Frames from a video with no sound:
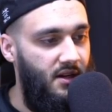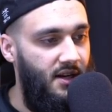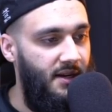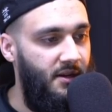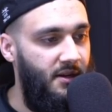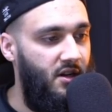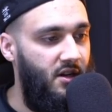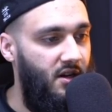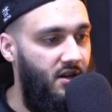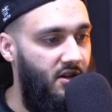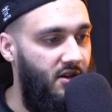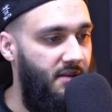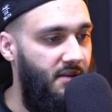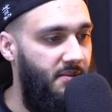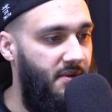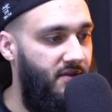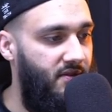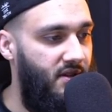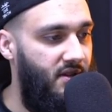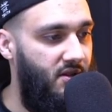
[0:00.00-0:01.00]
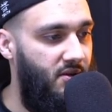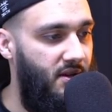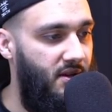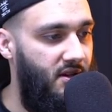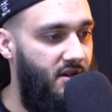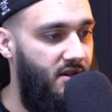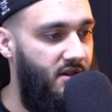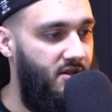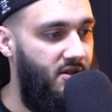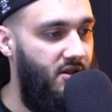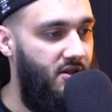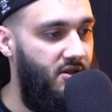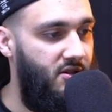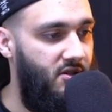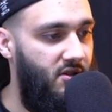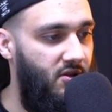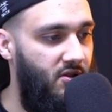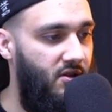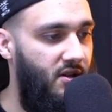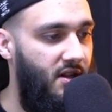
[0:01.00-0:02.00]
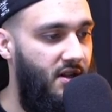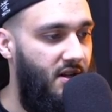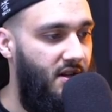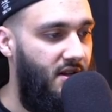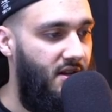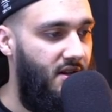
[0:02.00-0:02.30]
Let me have a quick search. So,